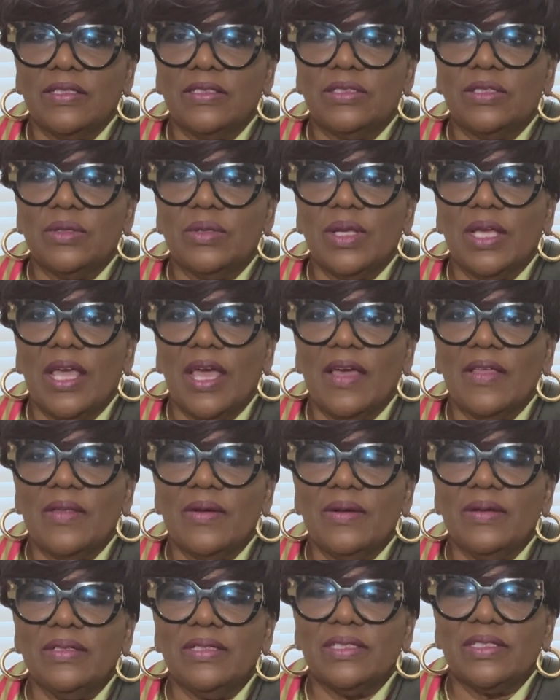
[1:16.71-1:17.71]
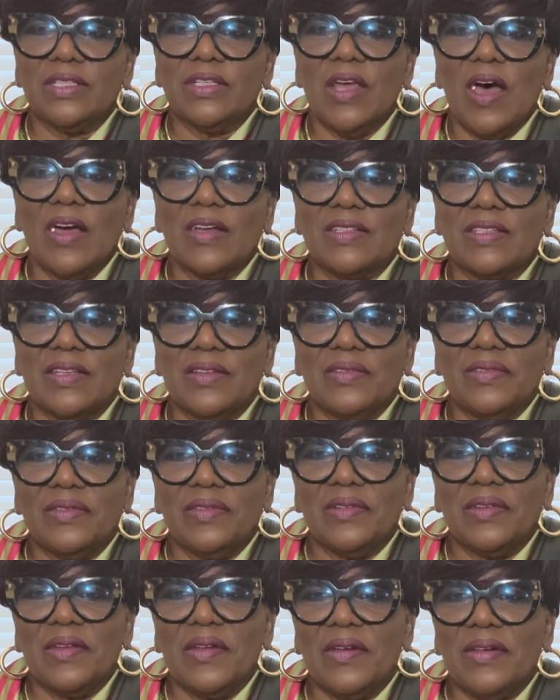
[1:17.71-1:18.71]
Two together, it's an octave.
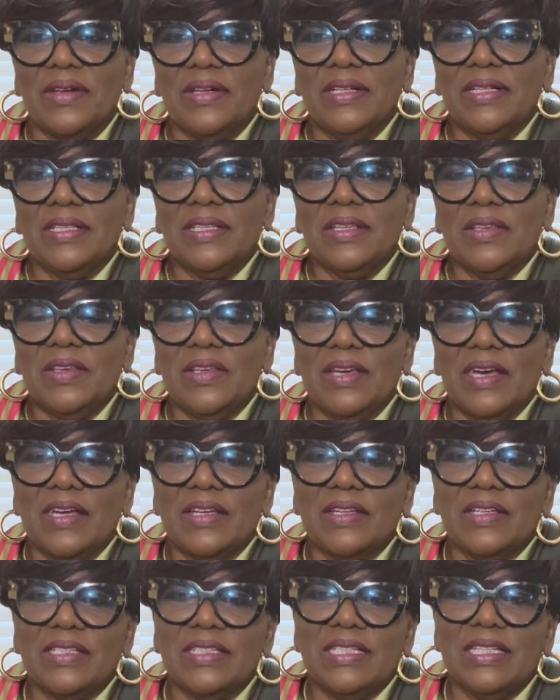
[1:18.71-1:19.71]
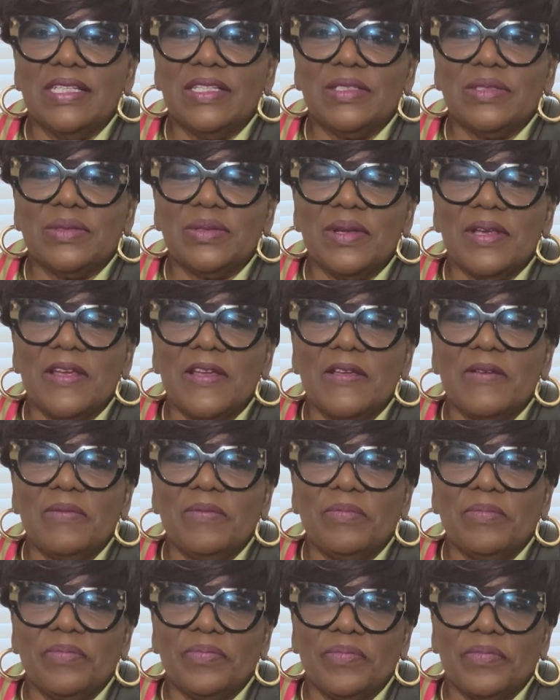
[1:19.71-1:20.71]
You got your D string
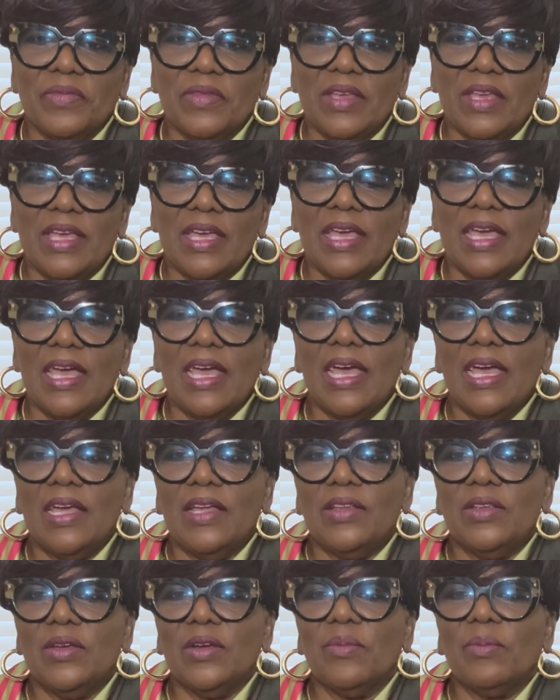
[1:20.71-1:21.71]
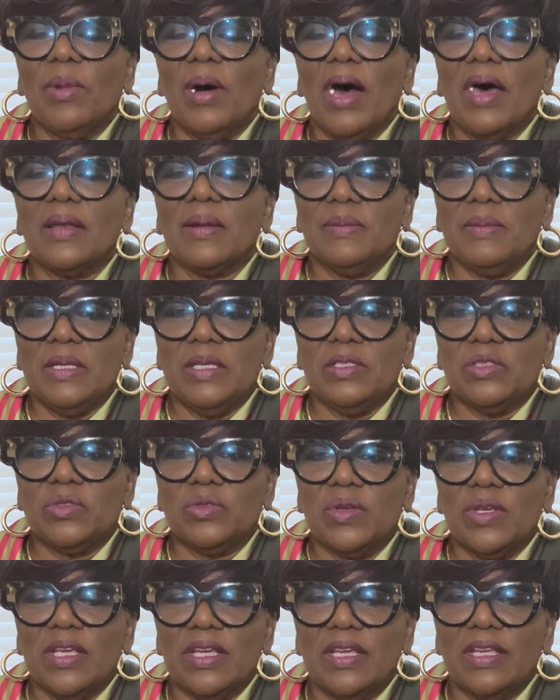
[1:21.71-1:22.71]
and your bottom E
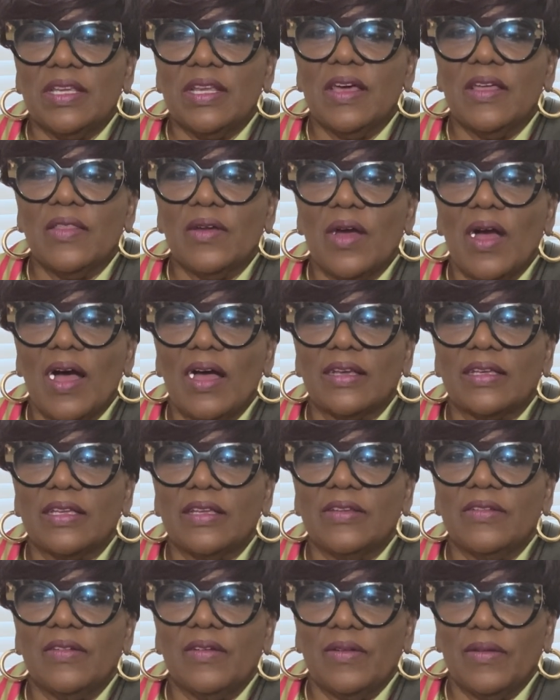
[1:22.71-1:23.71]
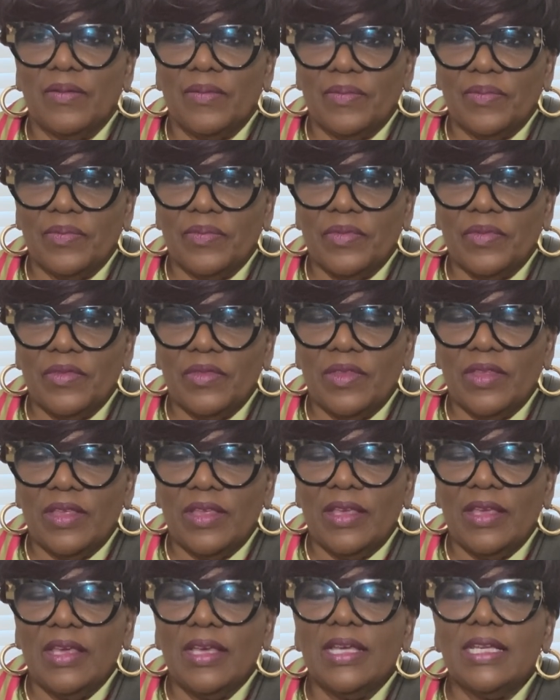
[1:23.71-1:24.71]
string, another octave.
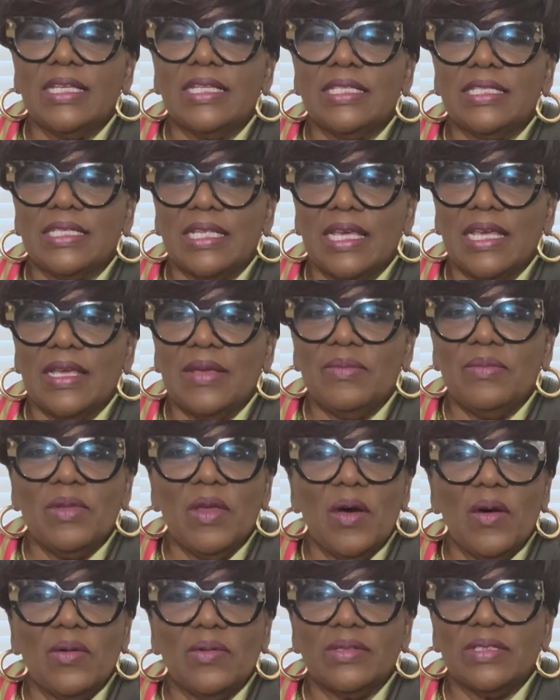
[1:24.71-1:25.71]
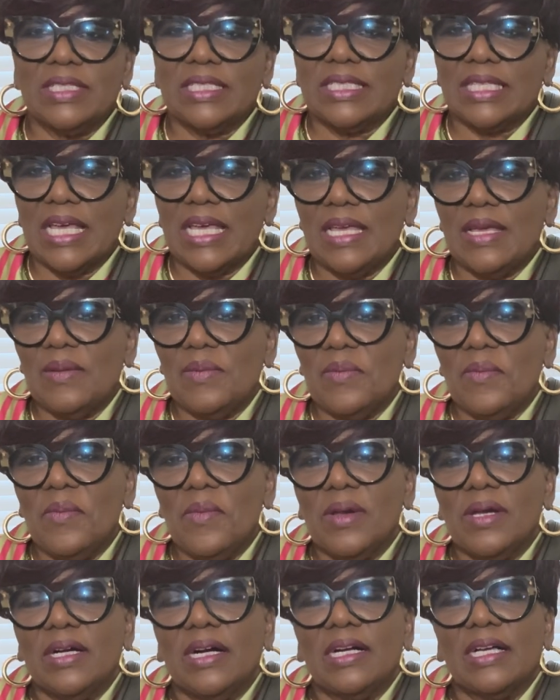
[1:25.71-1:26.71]
Same notes, same,
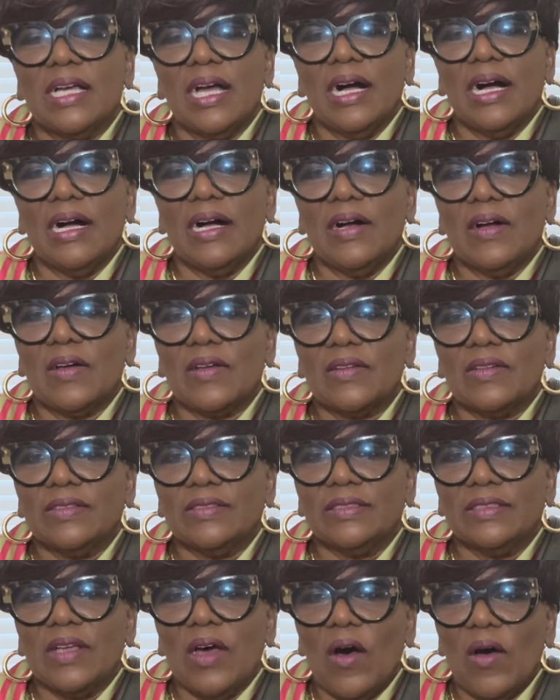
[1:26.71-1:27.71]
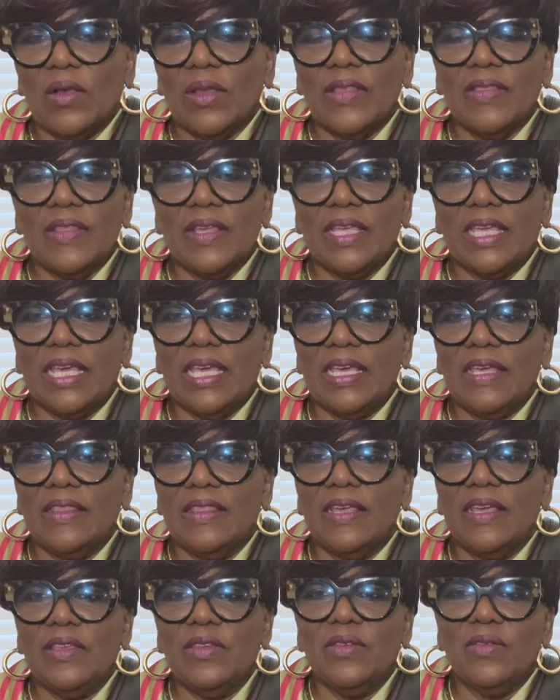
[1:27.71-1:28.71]
uh, all in the key.
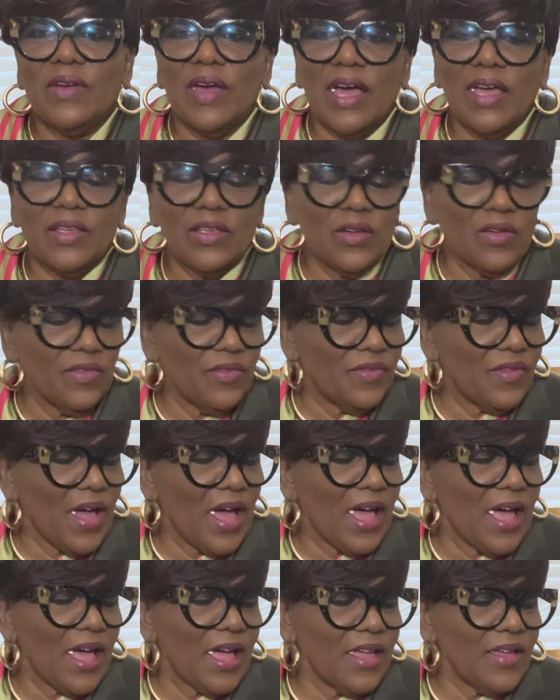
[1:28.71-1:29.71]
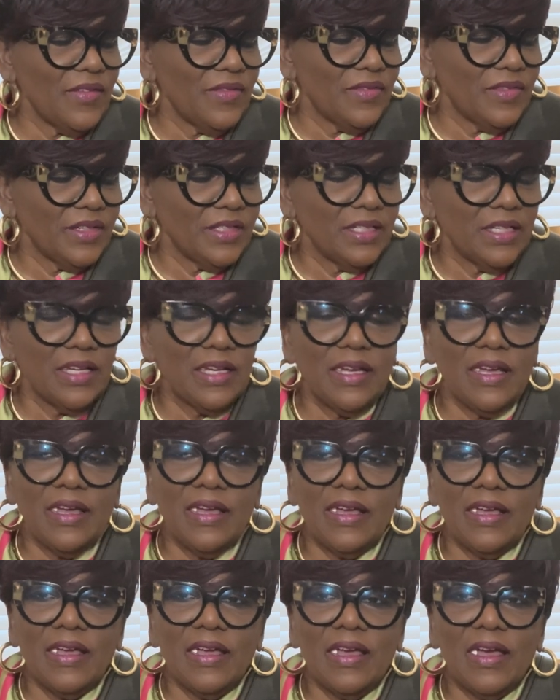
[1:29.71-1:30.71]
Then you got your five,
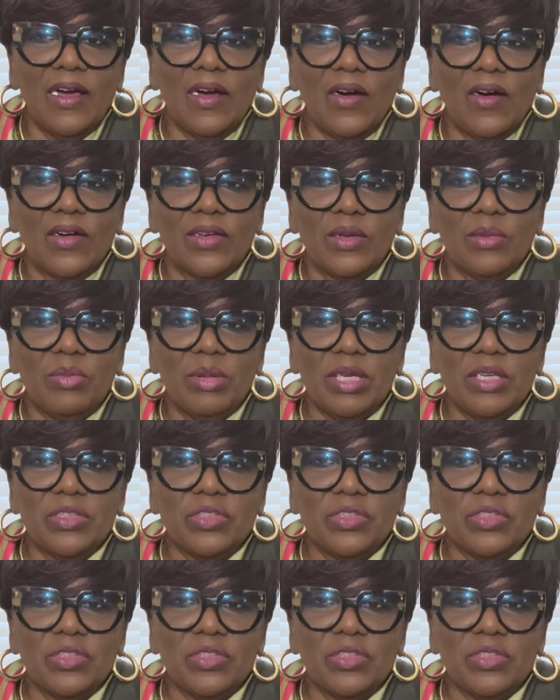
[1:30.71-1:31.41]
on your B